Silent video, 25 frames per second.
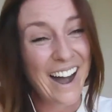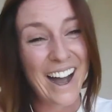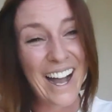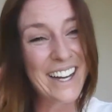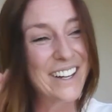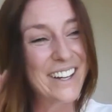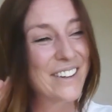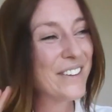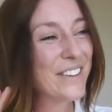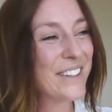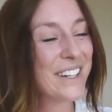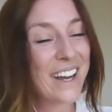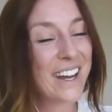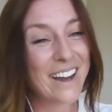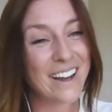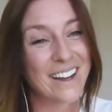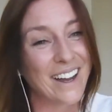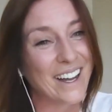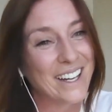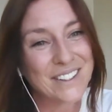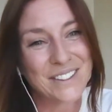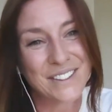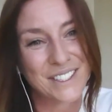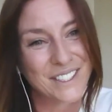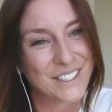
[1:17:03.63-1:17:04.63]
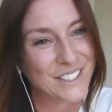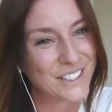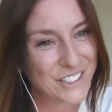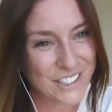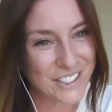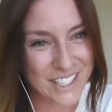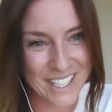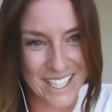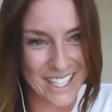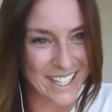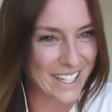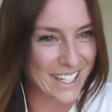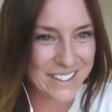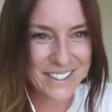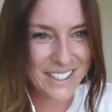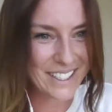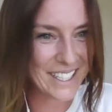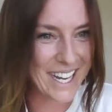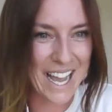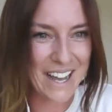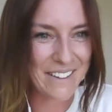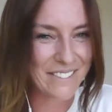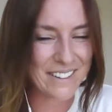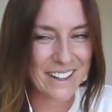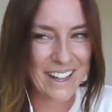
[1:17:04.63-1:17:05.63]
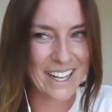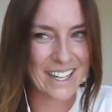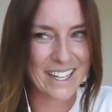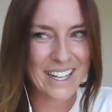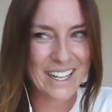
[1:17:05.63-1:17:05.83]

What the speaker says: I couldn't drink. I couldn't have